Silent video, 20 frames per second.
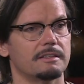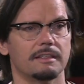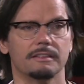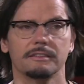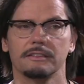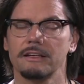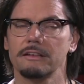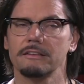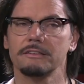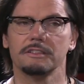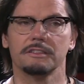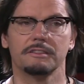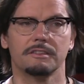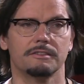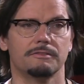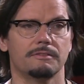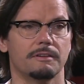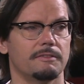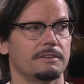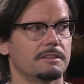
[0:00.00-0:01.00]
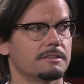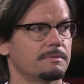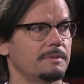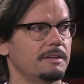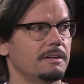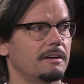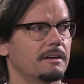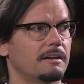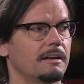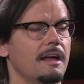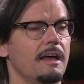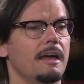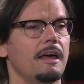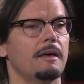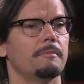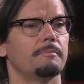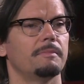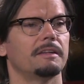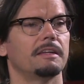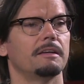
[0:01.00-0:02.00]
things. They're just as driven as we are.
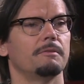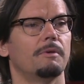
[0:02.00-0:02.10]
But they